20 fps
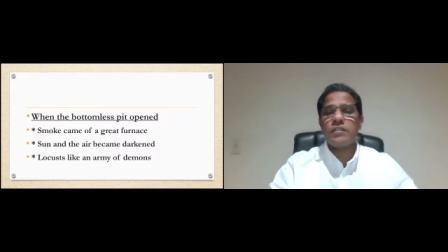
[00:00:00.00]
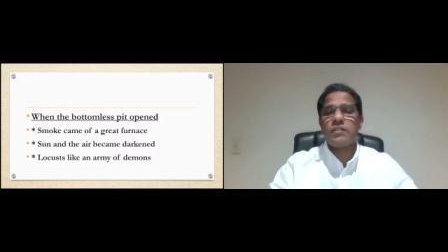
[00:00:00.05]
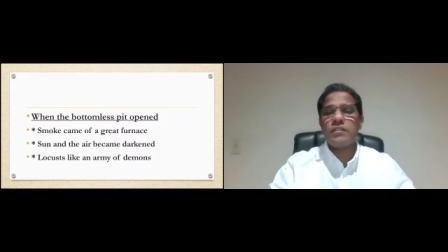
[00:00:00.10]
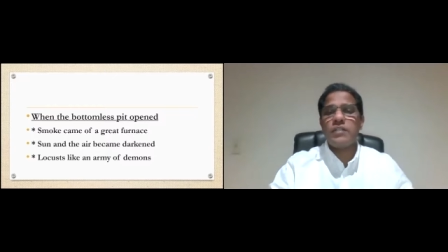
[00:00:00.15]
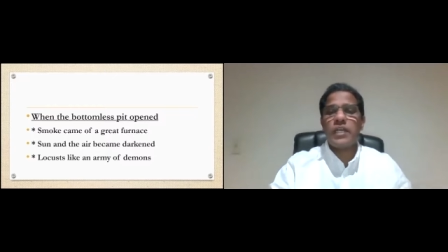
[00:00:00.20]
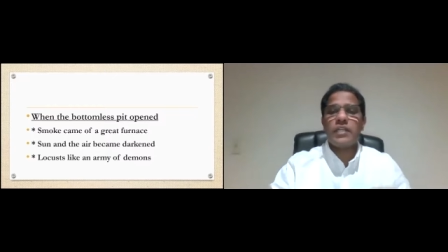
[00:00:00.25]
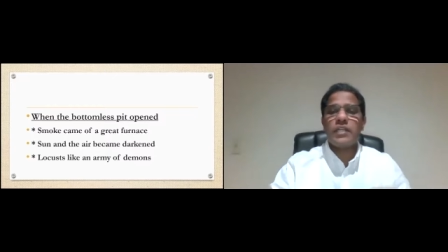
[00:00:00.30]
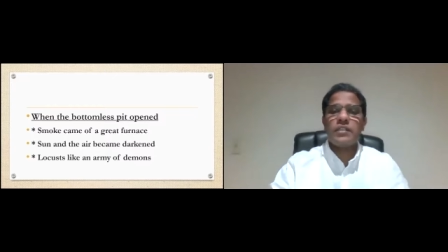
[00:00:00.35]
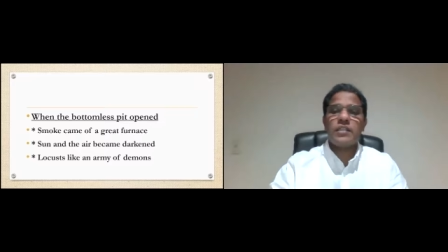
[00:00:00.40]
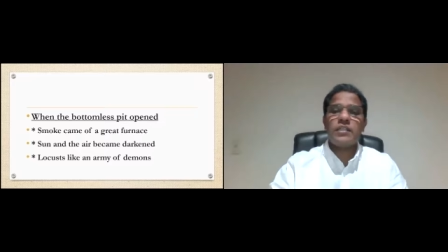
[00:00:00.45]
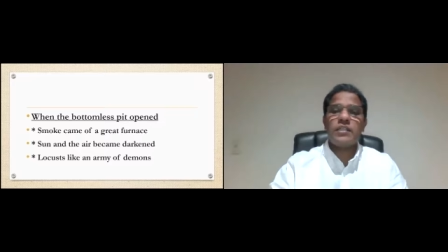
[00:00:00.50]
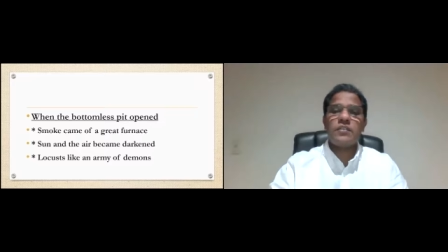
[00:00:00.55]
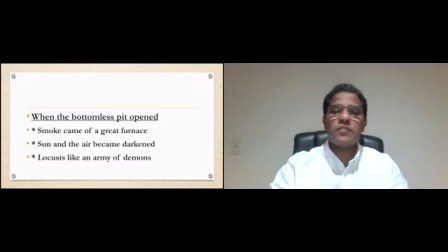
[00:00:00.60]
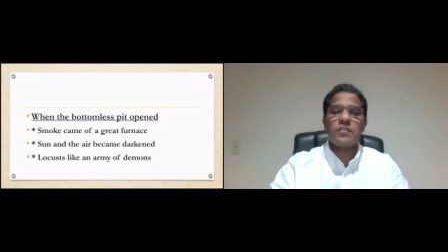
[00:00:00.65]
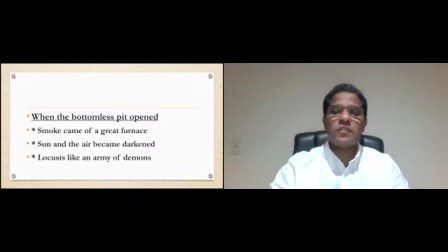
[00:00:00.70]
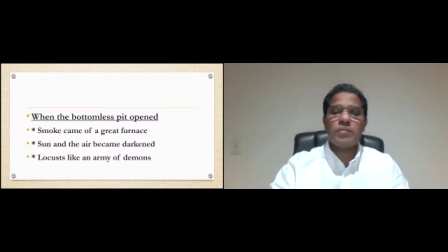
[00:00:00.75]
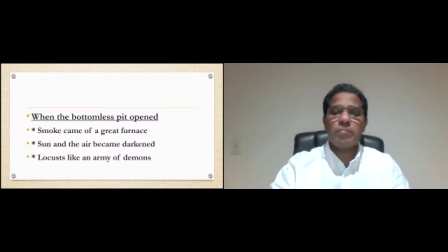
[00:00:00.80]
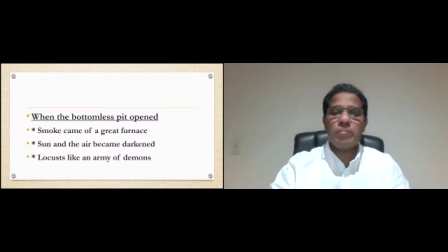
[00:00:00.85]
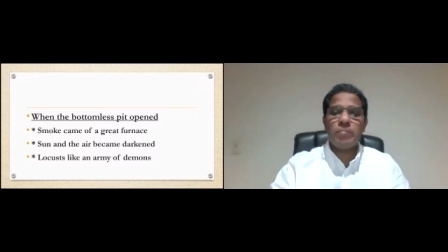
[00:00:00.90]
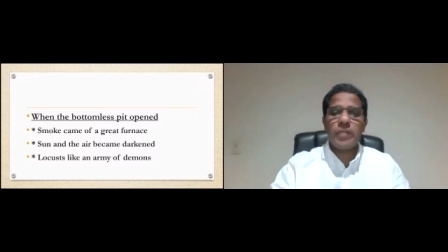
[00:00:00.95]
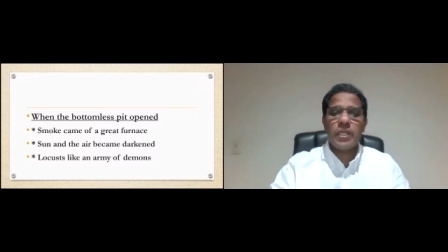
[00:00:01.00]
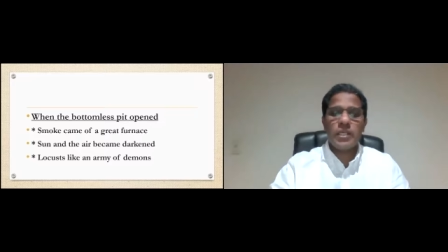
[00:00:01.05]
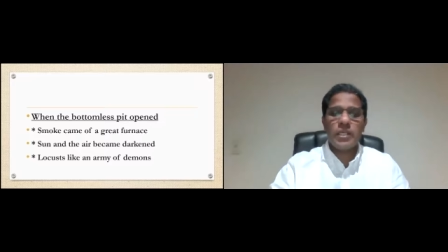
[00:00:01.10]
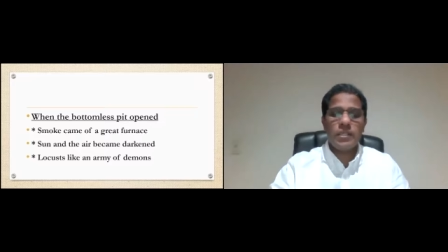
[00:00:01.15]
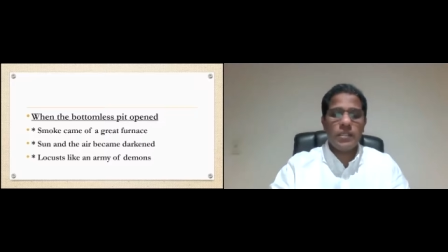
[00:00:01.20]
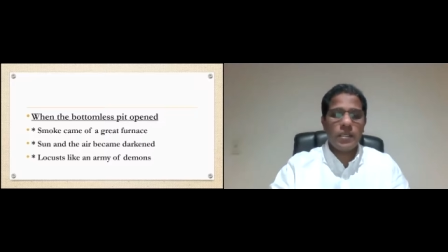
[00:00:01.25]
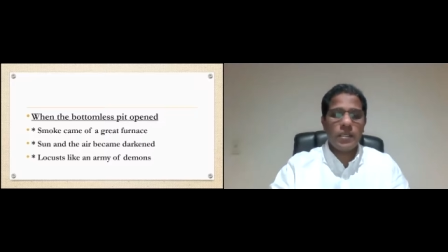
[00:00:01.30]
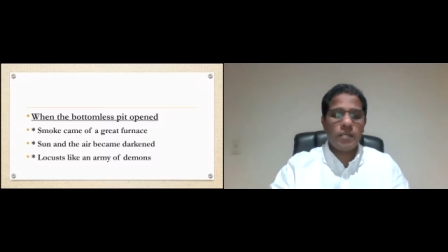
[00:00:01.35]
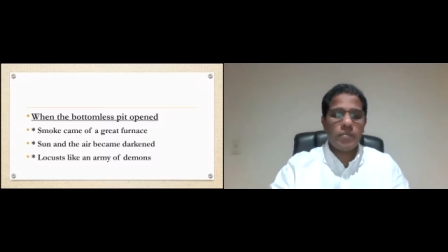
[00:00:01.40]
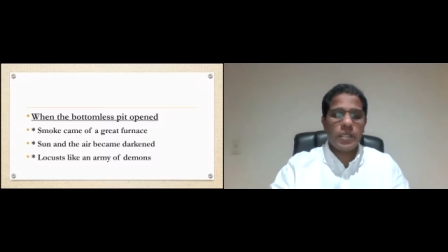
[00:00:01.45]
that is the main,
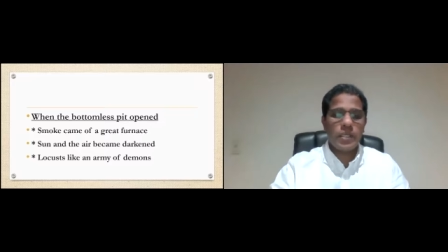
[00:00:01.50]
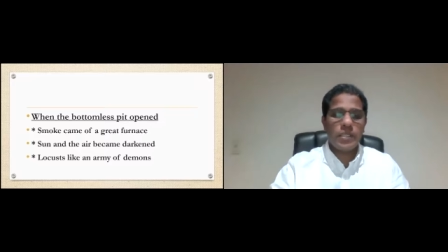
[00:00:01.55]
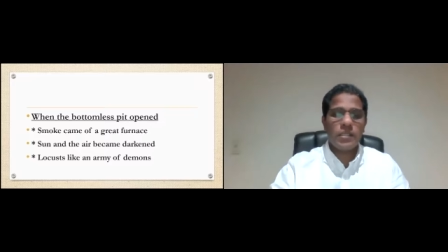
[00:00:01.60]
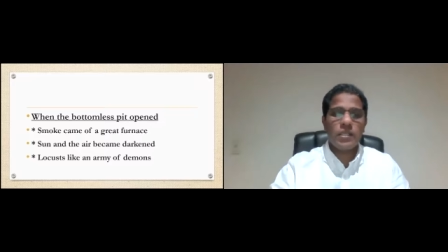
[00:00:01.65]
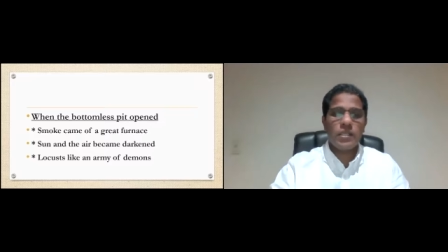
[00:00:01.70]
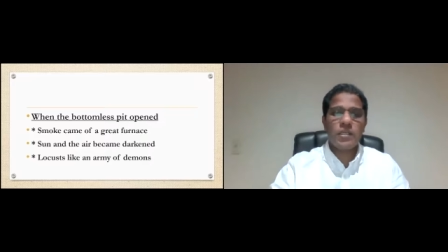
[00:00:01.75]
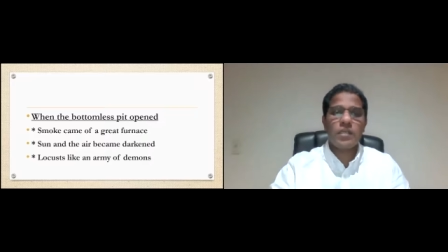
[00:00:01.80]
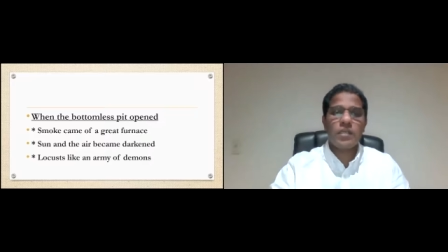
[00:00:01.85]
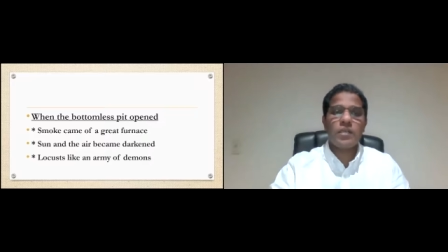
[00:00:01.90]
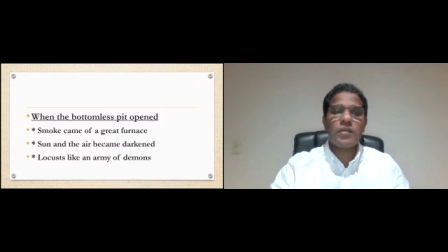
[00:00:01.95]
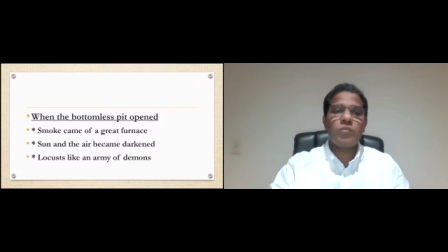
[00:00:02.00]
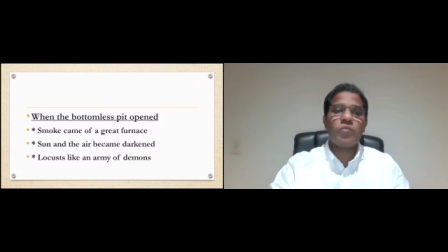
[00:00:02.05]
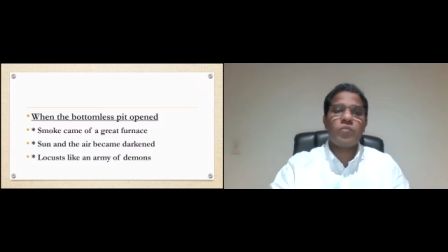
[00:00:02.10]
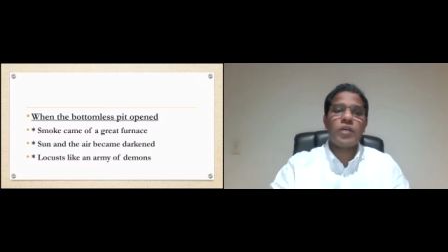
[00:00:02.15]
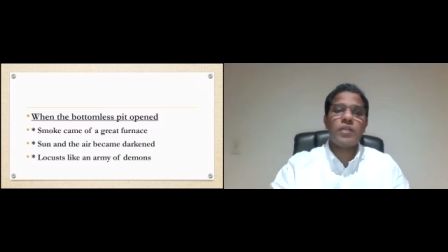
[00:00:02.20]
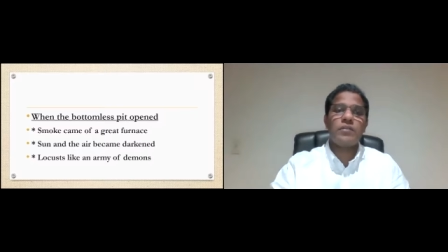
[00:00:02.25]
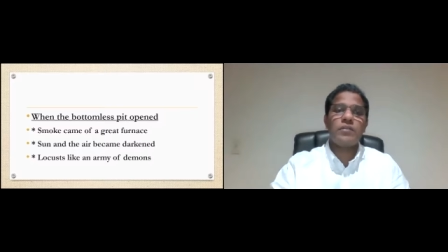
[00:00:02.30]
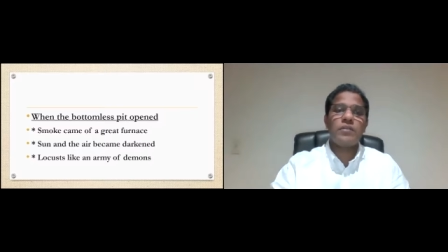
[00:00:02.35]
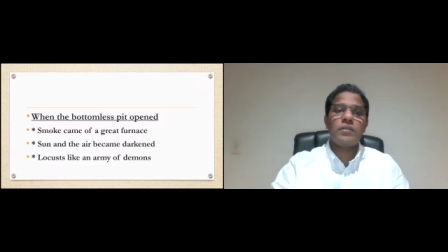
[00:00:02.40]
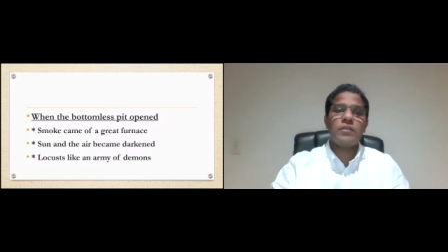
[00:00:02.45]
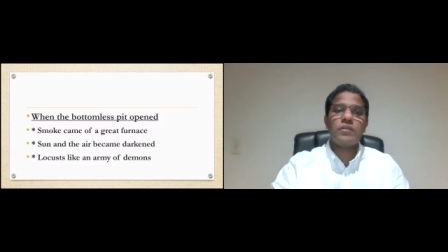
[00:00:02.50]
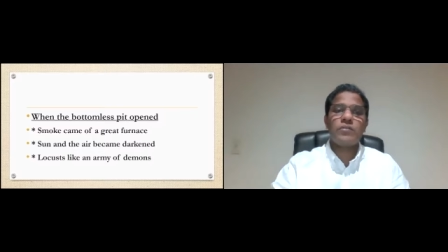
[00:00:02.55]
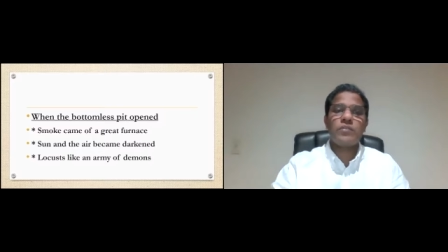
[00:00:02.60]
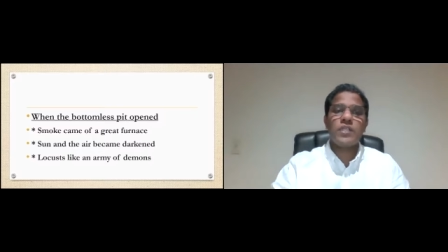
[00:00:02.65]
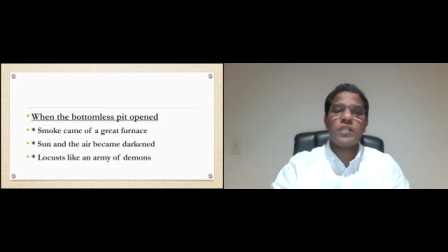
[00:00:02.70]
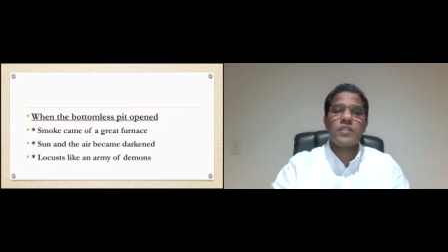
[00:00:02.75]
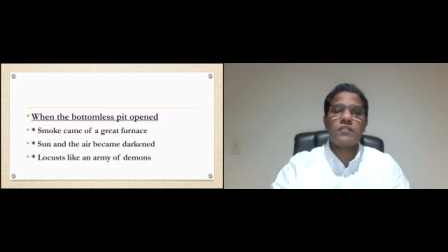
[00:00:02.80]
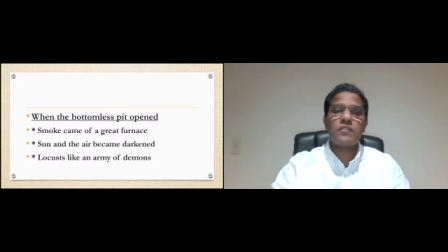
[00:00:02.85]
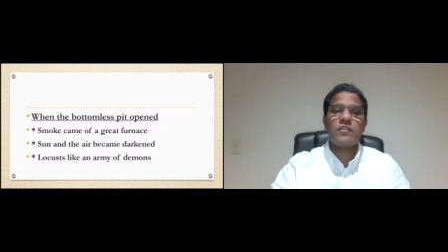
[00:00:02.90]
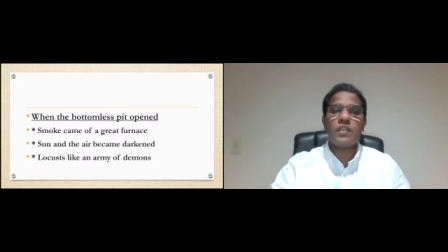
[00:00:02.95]
I mean, uh, one
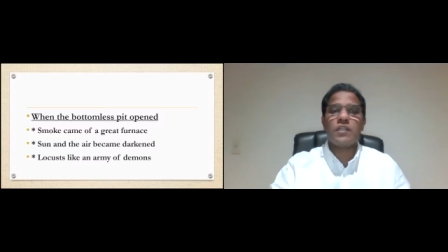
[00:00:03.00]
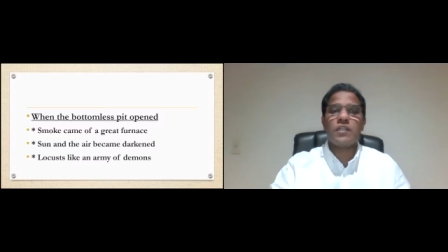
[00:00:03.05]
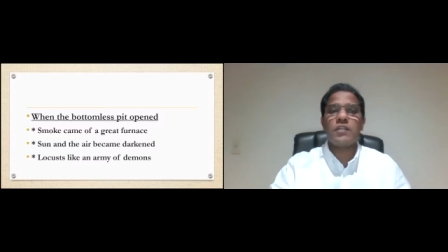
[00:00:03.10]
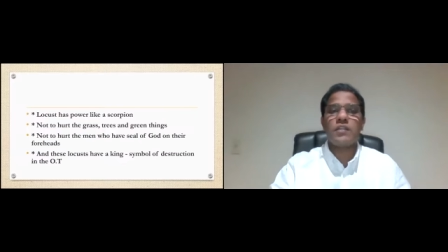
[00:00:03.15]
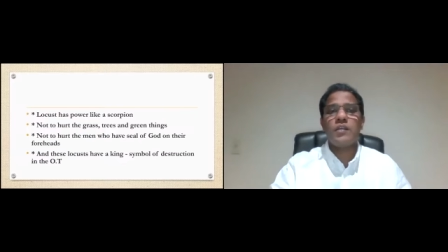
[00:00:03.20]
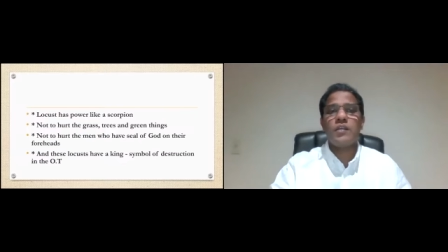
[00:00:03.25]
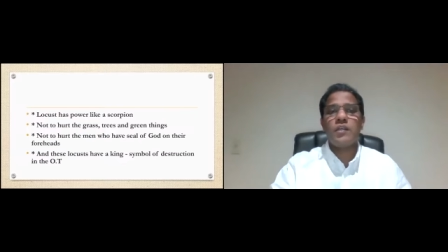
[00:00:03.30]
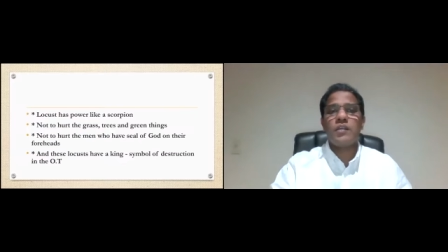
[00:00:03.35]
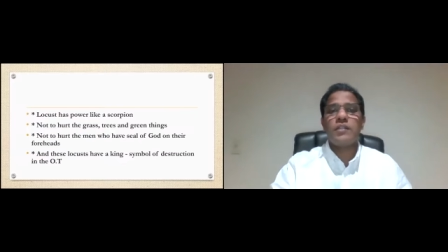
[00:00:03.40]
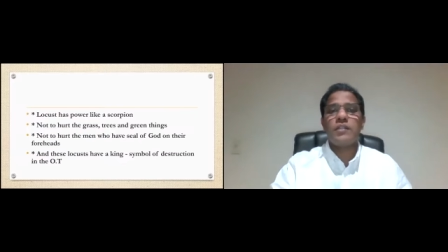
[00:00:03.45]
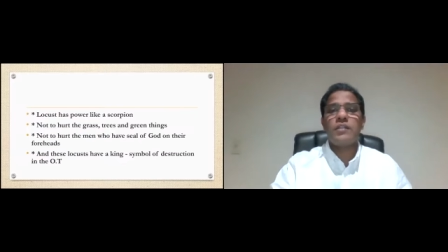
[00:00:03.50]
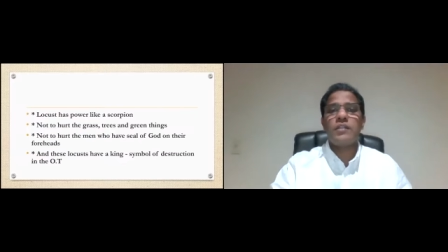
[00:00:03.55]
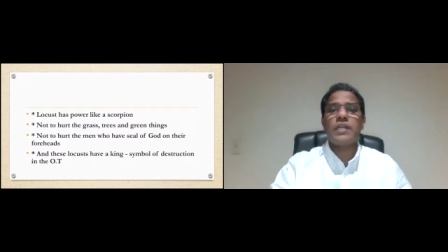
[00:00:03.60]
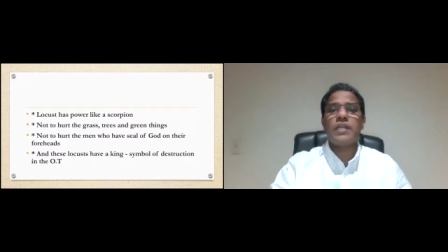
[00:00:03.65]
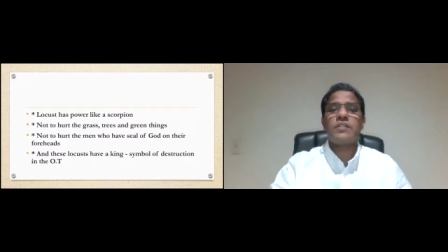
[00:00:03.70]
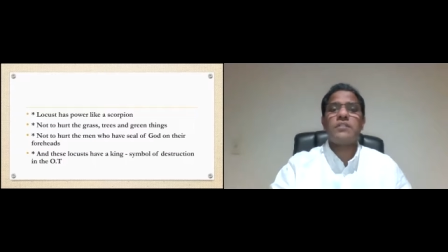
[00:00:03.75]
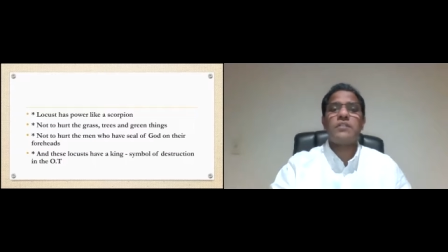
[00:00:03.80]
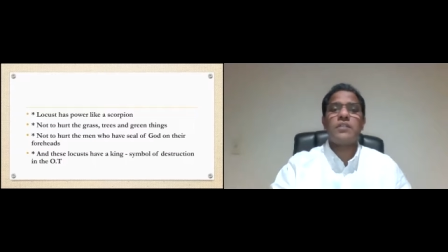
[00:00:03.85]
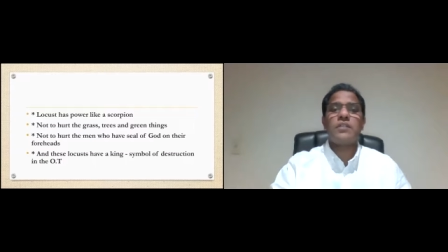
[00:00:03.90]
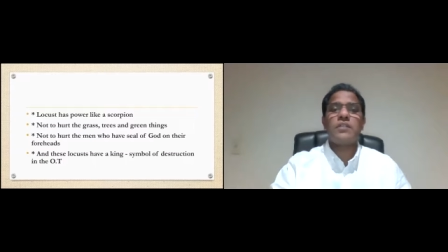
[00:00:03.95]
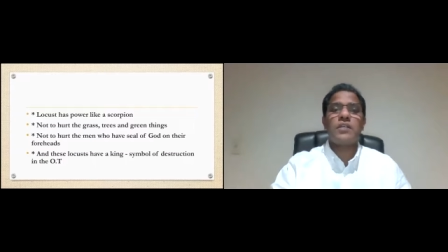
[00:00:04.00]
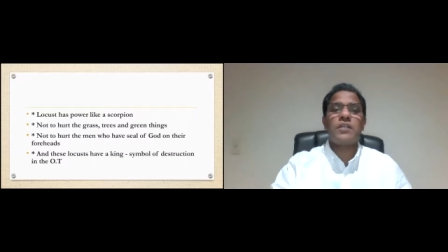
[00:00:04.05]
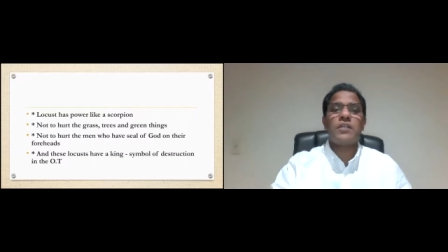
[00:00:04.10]
reason that uh,